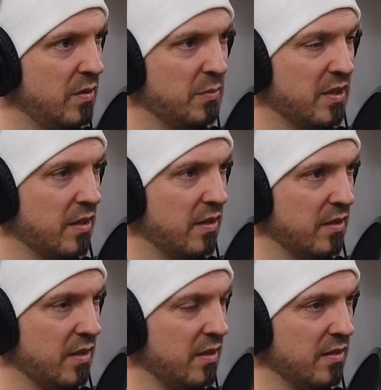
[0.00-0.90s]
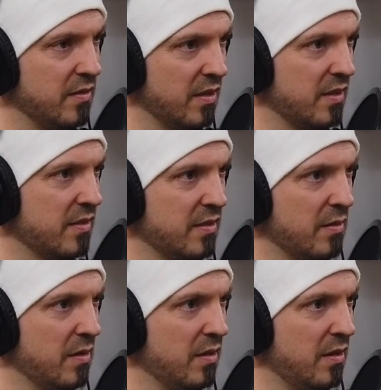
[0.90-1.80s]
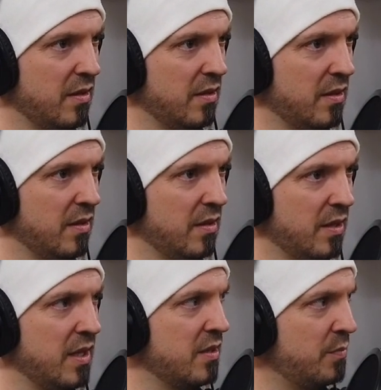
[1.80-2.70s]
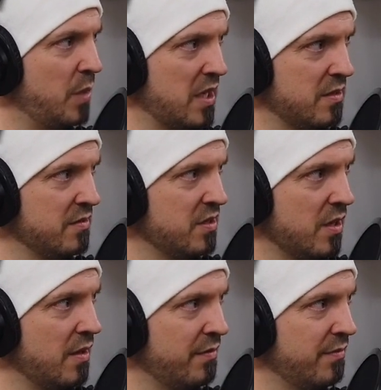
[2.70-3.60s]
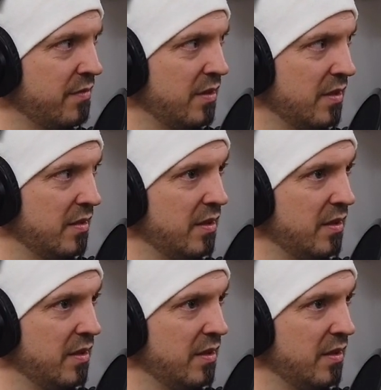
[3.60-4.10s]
It seems like I said, the latest batch of stuff.